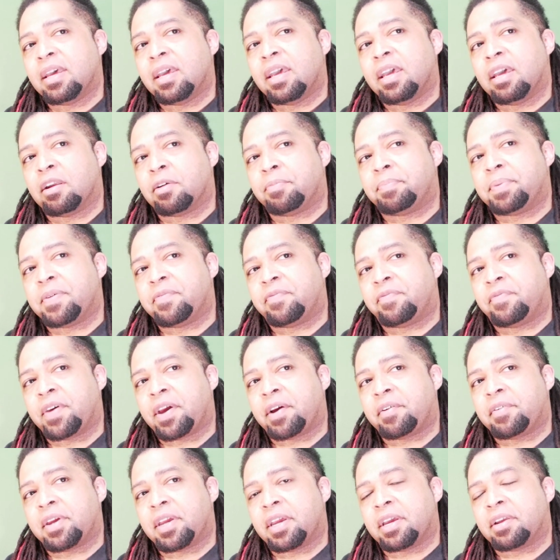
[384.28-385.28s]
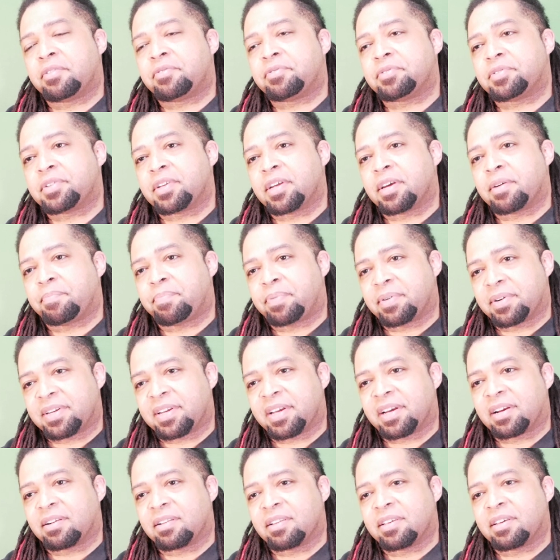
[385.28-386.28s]
It'll be very interesting,
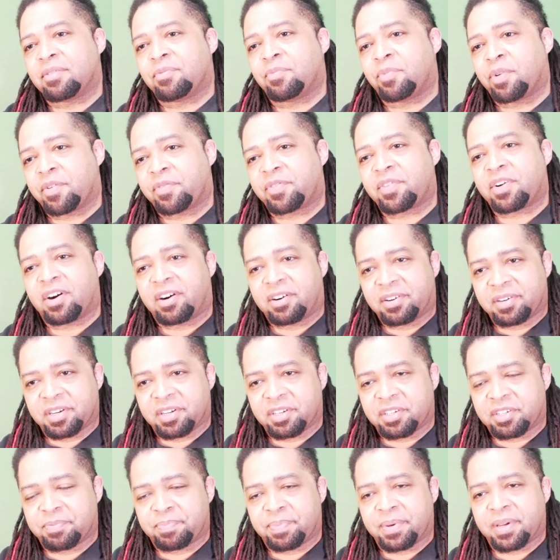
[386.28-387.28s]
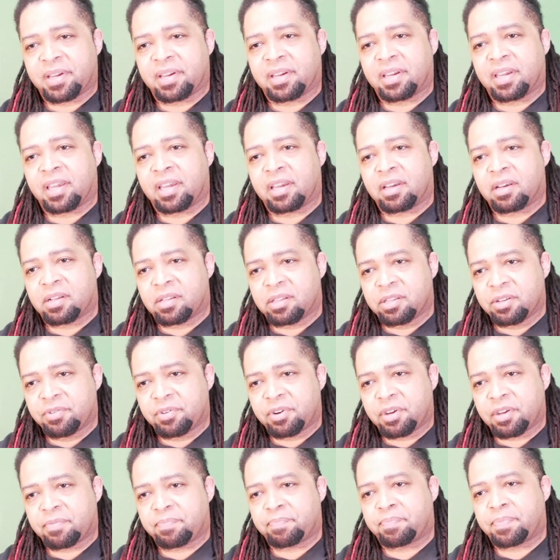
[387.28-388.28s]
particularly with Carnage being
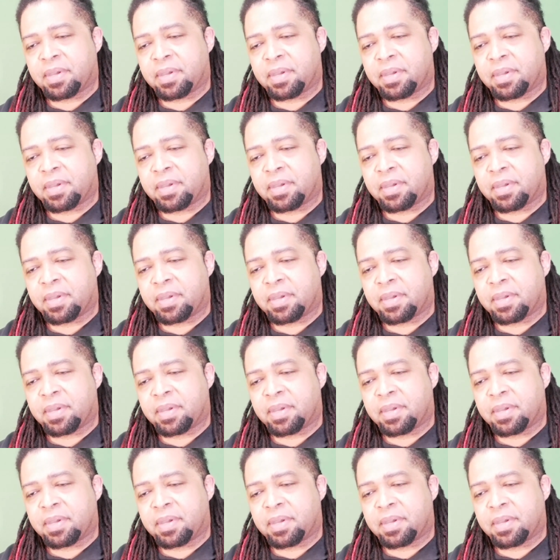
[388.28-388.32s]
included,